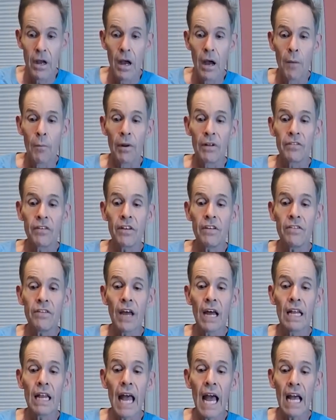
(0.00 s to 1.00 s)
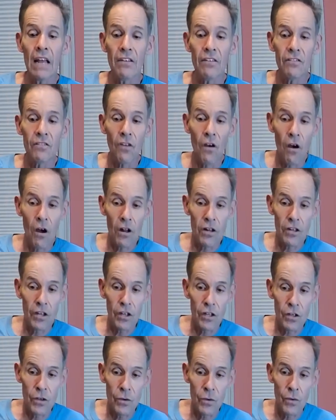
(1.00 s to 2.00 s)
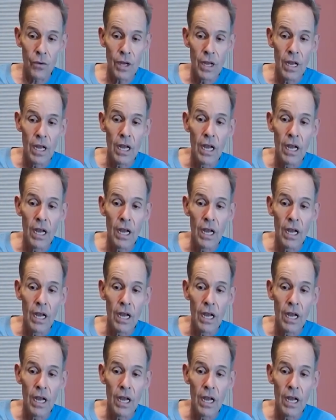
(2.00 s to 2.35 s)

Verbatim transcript: But since I last talked to you,